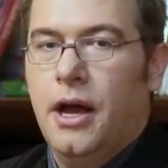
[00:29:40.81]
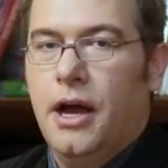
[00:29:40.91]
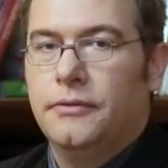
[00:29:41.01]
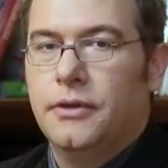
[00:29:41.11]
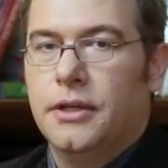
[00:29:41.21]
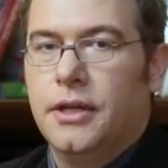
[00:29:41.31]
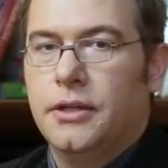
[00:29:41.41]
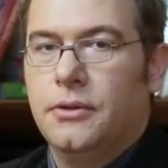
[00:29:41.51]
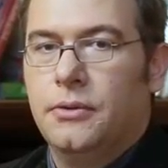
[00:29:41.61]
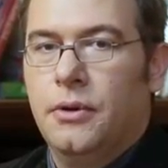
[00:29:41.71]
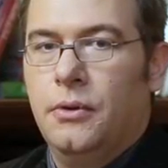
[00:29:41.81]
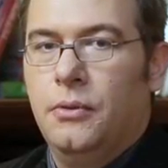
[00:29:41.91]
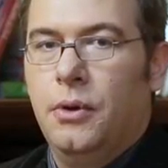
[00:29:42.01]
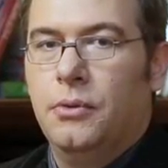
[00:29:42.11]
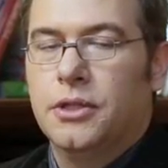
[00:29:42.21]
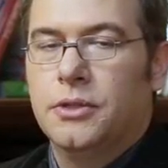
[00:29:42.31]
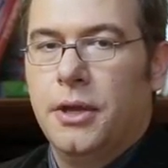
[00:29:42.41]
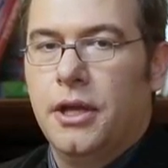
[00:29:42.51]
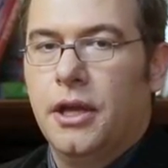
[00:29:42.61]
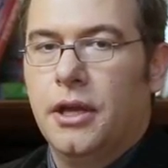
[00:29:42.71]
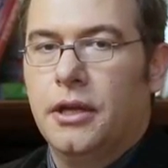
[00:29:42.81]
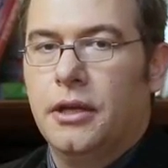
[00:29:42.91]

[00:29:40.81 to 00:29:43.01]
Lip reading: After that, we were speaking